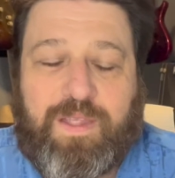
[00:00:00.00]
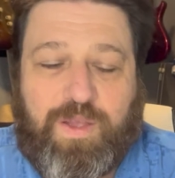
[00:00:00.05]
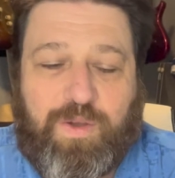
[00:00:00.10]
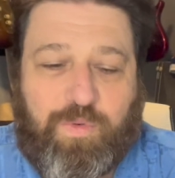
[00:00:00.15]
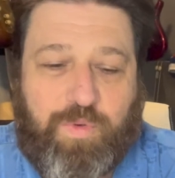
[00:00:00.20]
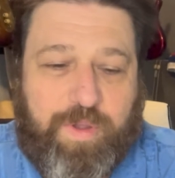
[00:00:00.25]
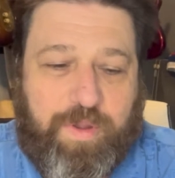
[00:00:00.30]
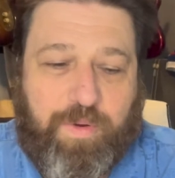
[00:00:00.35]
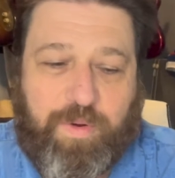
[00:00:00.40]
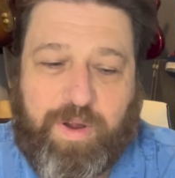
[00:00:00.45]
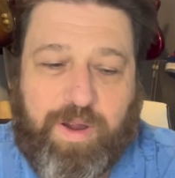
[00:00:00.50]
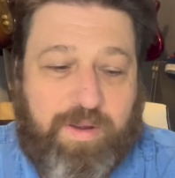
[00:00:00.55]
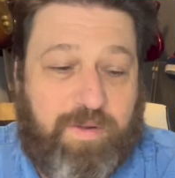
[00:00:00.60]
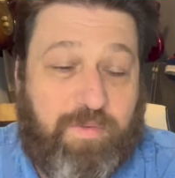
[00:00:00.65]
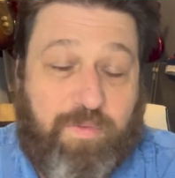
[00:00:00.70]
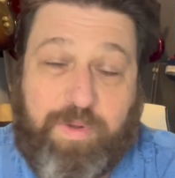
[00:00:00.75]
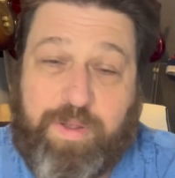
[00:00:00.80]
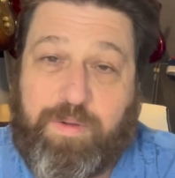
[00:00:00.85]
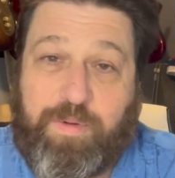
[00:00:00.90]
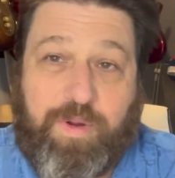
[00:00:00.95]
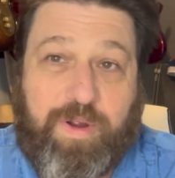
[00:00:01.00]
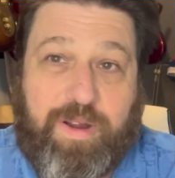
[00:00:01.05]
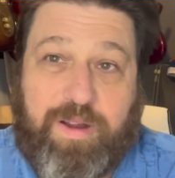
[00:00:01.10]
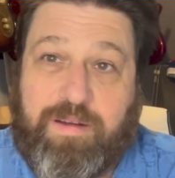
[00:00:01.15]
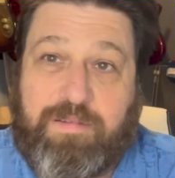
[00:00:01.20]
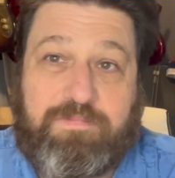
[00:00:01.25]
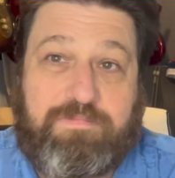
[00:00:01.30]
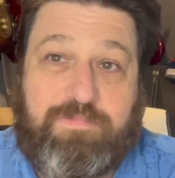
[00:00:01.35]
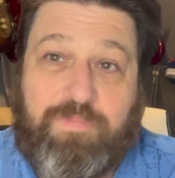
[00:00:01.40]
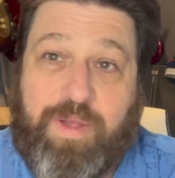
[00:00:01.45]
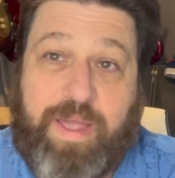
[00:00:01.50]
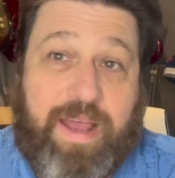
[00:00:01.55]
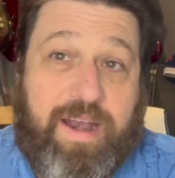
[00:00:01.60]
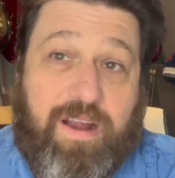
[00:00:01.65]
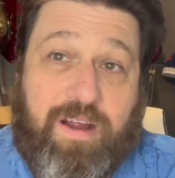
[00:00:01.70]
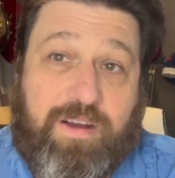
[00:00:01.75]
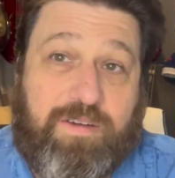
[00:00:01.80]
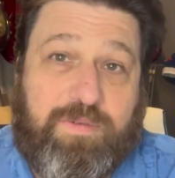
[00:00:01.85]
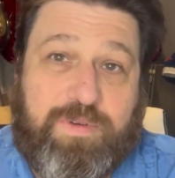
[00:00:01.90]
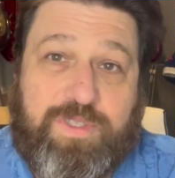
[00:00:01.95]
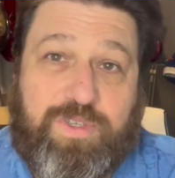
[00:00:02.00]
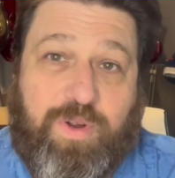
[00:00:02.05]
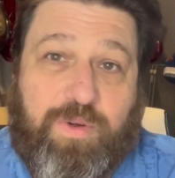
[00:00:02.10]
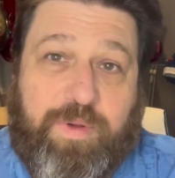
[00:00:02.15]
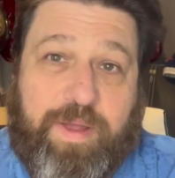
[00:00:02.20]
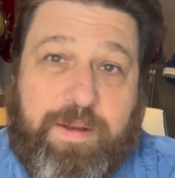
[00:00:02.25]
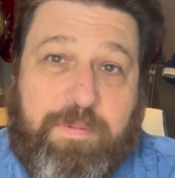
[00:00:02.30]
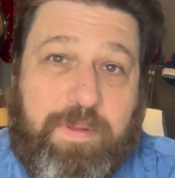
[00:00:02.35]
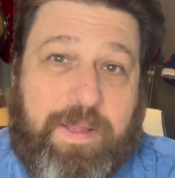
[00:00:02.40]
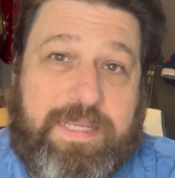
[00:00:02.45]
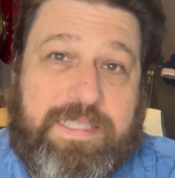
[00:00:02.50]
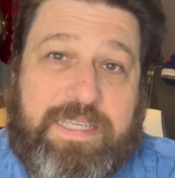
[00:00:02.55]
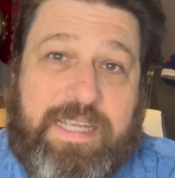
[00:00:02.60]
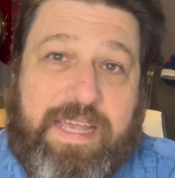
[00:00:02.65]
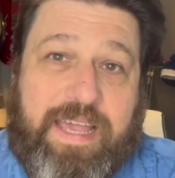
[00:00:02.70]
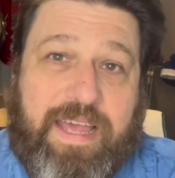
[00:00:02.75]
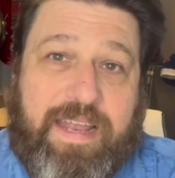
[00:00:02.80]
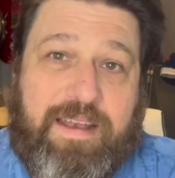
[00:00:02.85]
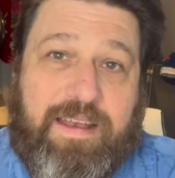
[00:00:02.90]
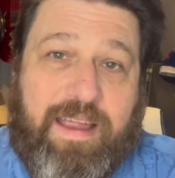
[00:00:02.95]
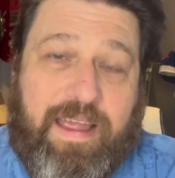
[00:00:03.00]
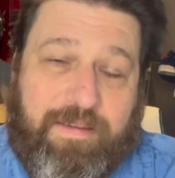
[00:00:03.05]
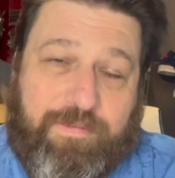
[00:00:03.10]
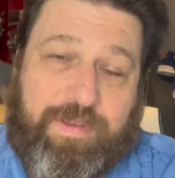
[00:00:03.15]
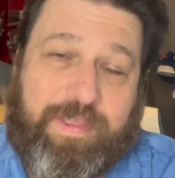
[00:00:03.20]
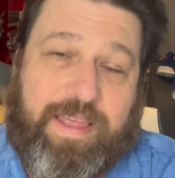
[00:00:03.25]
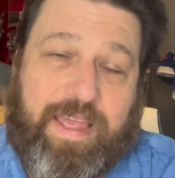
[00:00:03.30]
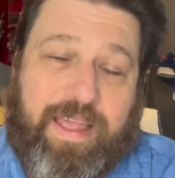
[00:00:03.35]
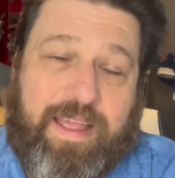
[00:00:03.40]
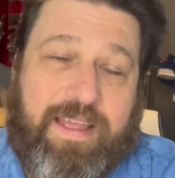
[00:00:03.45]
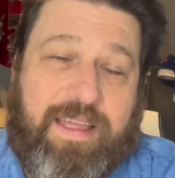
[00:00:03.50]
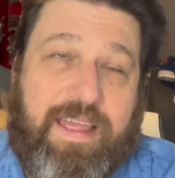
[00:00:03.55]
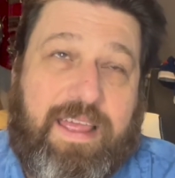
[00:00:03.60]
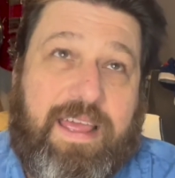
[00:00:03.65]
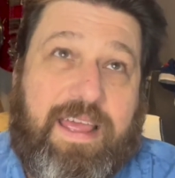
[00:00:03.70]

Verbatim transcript: we were we were we had a hardware store. We had a place to get everything.